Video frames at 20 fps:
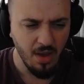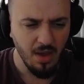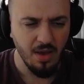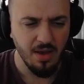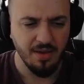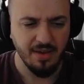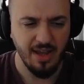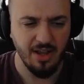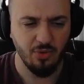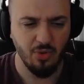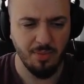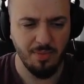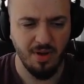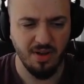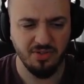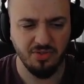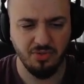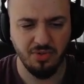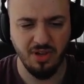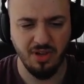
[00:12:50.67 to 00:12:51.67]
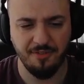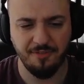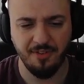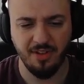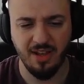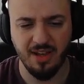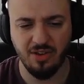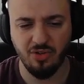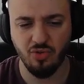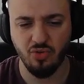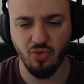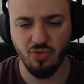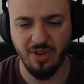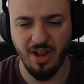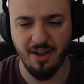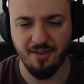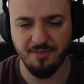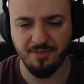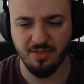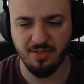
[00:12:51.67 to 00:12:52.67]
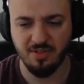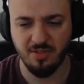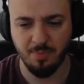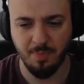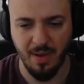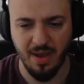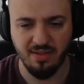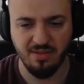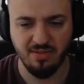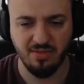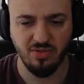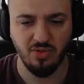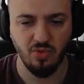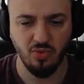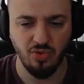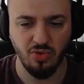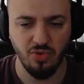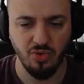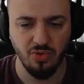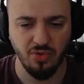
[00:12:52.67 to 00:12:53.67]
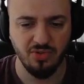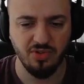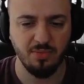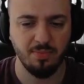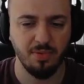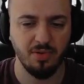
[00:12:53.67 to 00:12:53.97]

Gateway Mastery, I feel like you don't have space to use it,